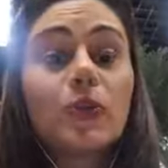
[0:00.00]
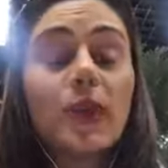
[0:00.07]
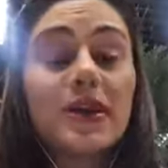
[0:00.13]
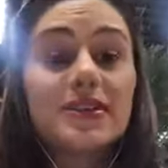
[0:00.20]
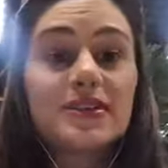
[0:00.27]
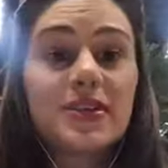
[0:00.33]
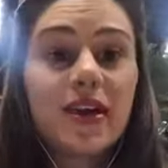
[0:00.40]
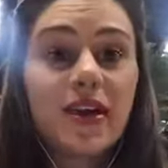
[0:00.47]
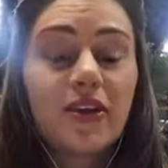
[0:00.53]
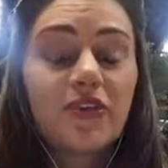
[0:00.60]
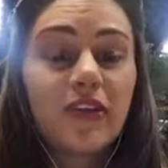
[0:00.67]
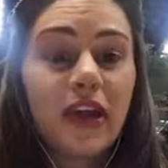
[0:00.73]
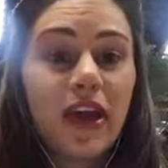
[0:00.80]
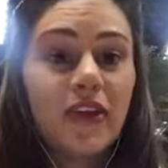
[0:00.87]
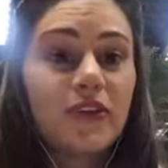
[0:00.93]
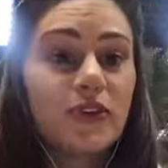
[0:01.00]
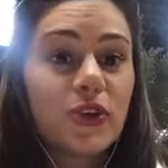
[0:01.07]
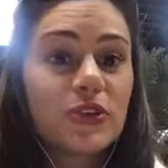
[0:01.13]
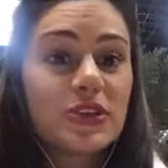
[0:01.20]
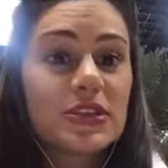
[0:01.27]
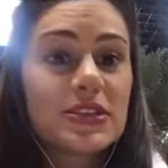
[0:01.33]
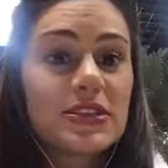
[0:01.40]
myself, I have
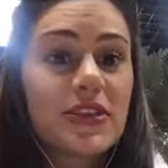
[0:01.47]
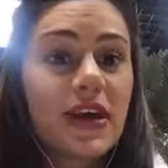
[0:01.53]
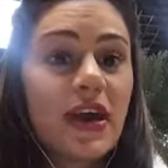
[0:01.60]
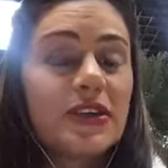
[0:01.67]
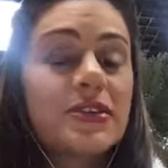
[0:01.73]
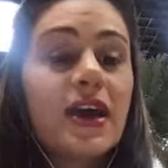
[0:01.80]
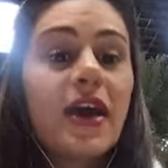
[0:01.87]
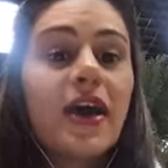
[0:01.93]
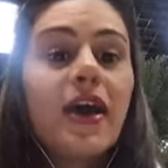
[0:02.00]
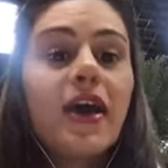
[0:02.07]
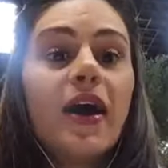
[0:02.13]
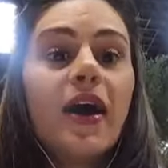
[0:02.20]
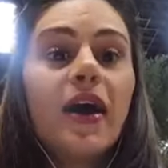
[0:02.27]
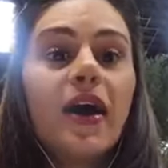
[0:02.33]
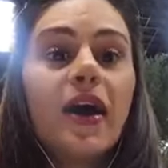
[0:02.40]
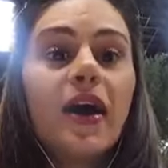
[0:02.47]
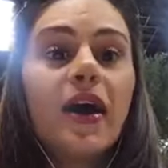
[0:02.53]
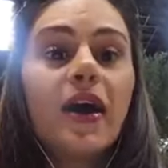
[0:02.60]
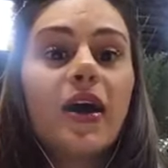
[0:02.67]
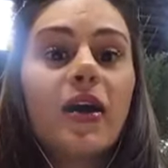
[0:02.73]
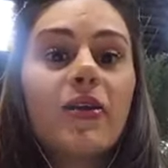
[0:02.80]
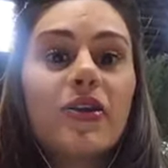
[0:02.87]
noticed that
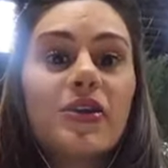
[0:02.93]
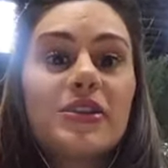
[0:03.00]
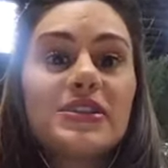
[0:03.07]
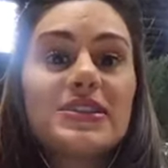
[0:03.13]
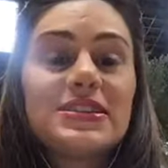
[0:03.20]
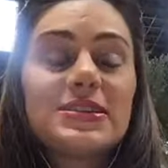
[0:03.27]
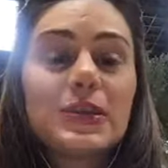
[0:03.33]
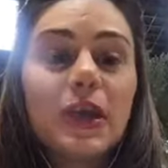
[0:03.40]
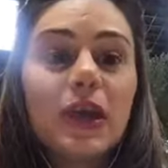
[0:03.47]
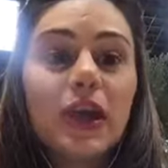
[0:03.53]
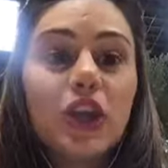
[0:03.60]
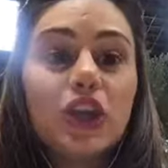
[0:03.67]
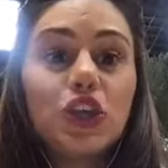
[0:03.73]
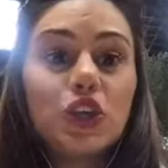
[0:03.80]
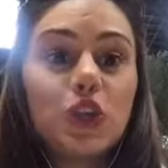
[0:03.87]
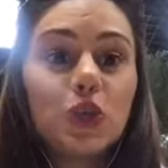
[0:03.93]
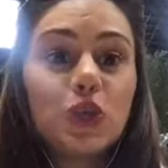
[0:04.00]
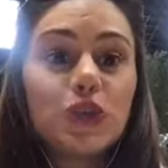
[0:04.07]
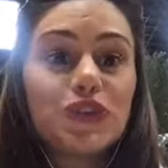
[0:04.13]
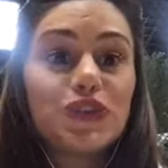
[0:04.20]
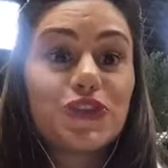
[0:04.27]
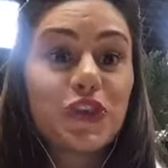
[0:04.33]
there is
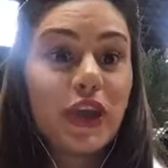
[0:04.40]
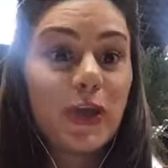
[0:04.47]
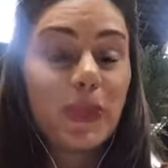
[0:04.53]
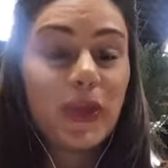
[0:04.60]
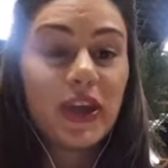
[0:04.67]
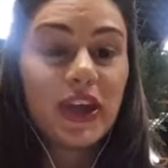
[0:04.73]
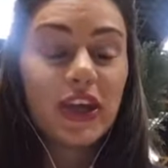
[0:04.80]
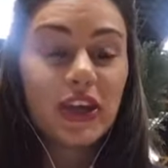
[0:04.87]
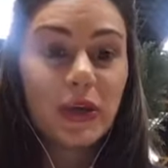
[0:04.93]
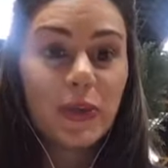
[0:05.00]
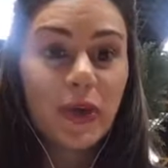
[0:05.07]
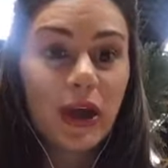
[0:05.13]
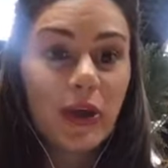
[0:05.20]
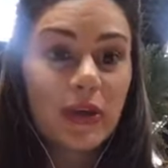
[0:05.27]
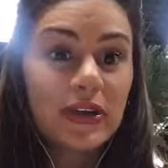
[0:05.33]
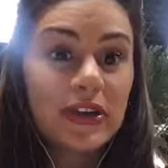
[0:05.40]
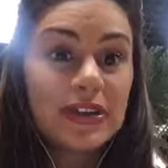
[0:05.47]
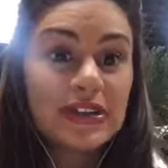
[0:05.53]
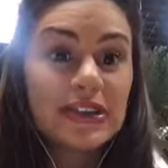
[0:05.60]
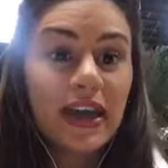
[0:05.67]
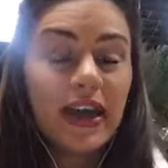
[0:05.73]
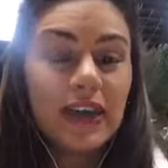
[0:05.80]
very big inner power
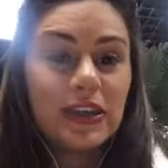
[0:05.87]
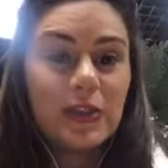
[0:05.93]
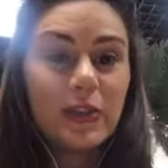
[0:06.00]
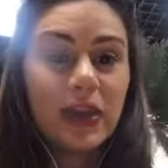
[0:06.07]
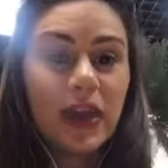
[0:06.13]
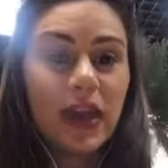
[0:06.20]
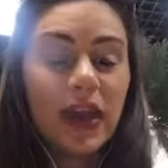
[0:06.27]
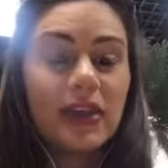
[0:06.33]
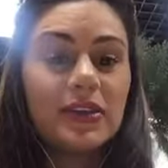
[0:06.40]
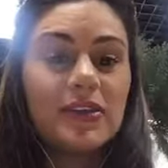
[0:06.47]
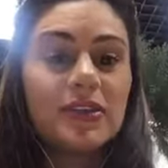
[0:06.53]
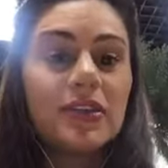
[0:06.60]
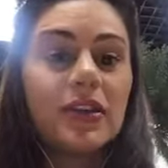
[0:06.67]
inside me, and